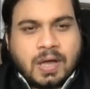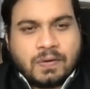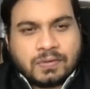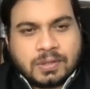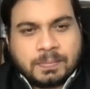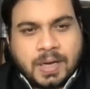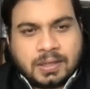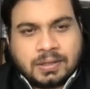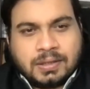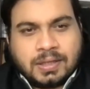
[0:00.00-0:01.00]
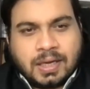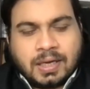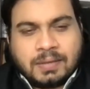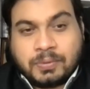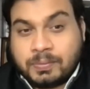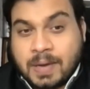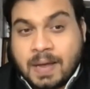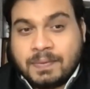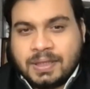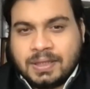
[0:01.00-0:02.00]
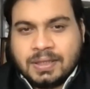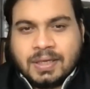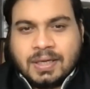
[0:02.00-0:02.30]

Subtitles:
counterpart, and they can probably